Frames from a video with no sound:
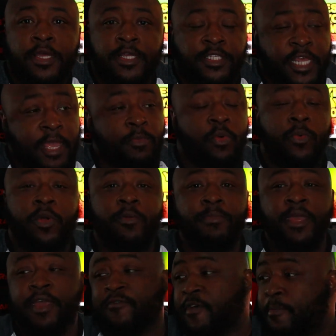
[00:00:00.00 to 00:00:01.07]
Same with
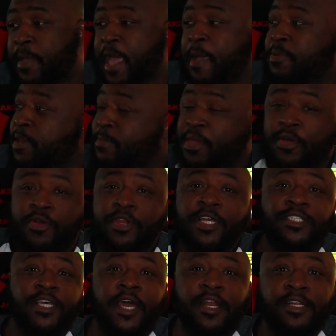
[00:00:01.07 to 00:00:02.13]
me. If I'm happy to be on
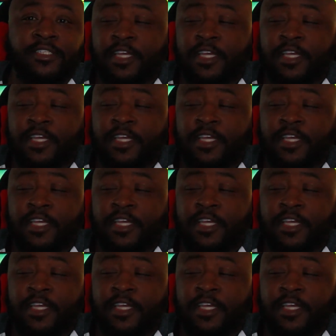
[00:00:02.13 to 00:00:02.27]
this side of the